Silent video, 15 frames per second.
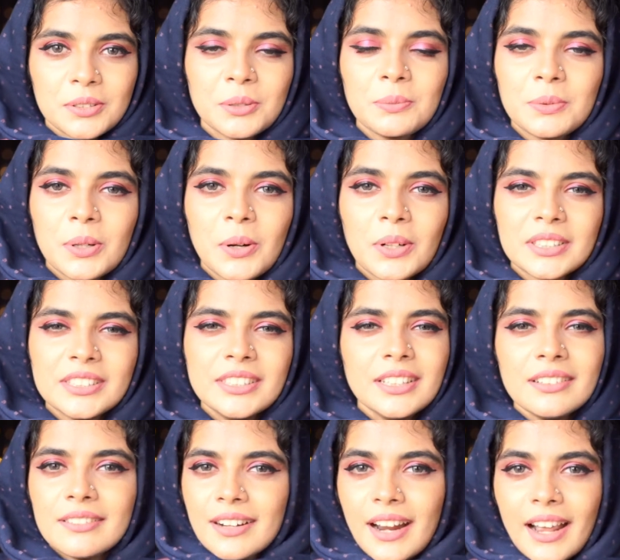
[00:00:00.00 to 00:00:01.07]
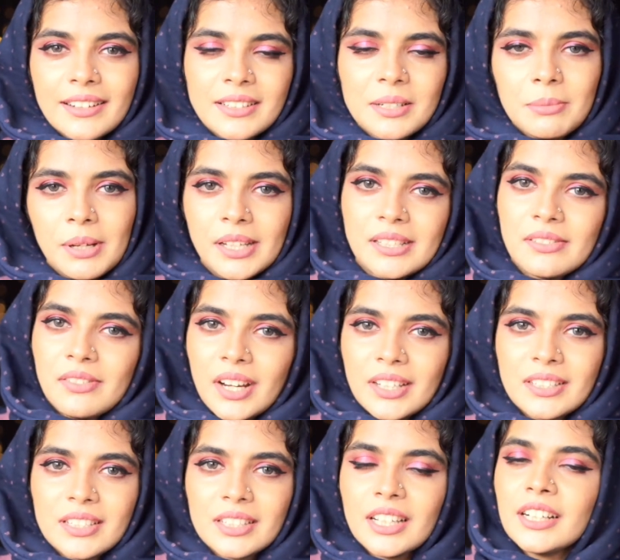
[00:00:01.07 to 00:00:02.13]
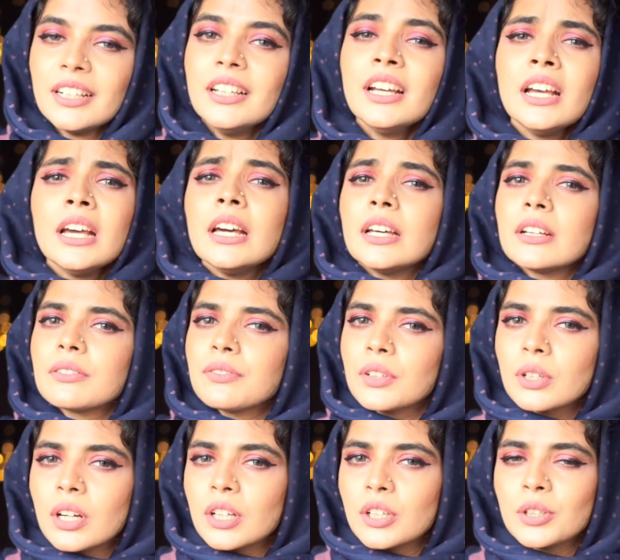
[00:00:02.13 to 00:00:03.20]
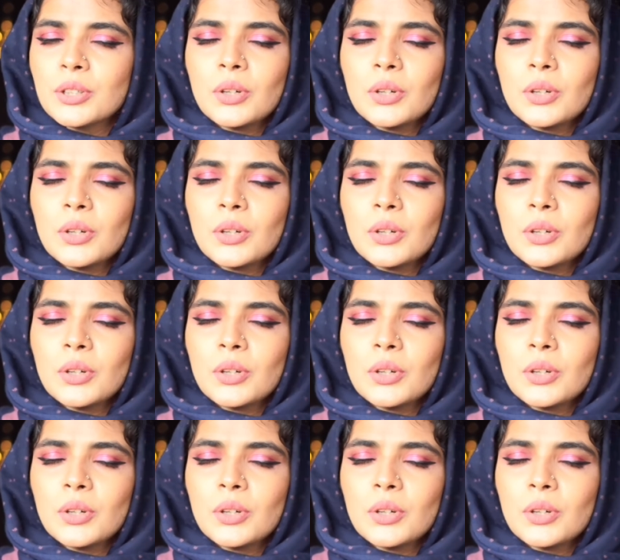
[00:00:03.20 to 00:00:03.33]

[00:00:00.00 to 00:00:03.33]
products. I will random items. Review and